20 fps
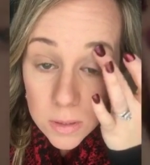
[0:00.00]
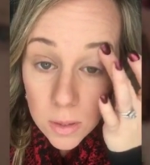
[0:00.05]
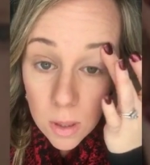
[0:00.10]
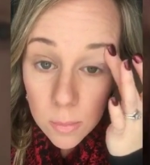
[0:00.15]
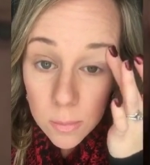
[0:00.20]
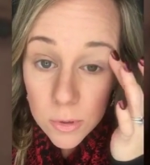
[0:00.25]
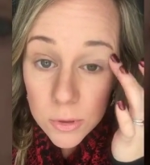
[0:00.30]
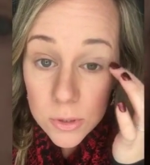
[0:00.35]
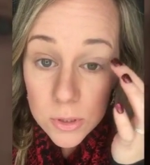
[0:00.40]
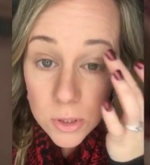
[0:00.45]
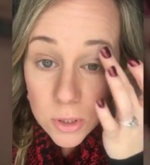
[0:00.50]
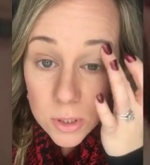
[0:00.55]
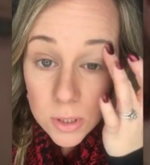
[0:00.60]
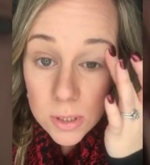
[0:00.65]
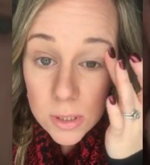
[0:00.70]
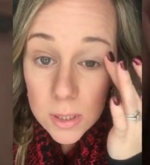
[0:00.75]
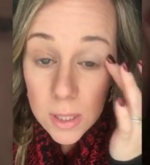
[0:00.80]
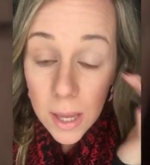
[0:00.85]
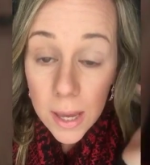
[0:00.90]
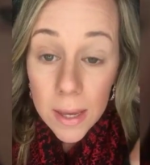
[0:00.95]
is almost
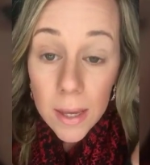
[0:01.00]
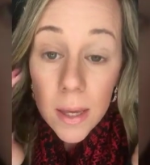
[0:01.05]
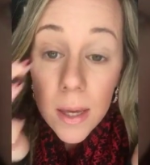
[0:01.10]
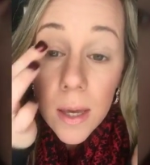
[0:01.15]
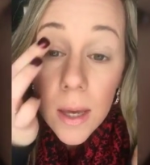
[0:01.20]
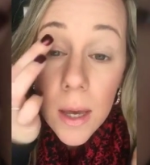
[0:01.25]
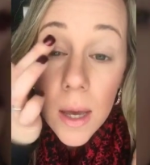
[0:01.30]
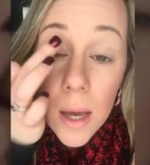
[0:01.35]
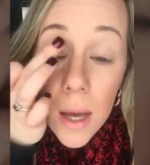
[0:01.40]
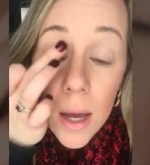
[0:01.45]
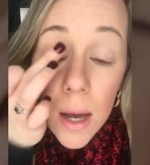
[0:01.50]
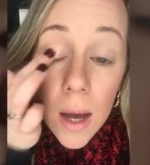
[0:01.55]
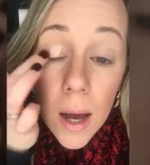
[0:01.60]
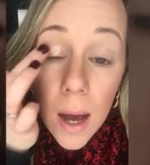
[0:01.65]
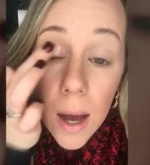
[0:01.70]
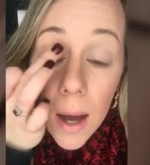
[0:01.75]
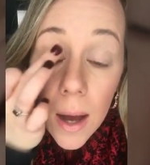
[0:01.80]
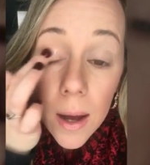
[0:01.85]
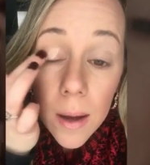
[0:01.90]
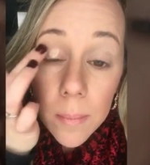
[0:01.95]
just like,
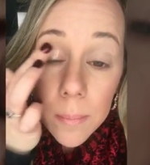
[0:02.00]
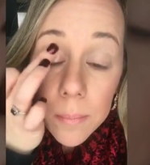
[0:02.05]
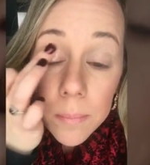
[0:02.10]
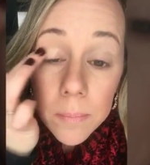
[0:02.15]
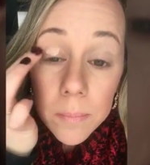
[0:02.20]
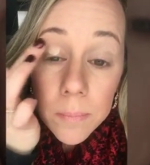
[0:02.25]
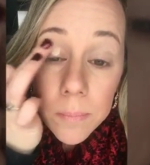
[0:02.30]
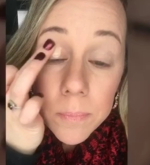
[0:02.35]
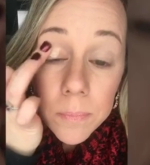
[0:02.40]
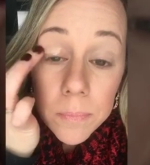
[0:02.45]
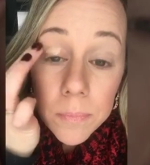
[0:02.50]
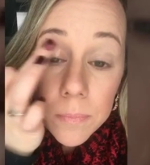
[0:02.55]
I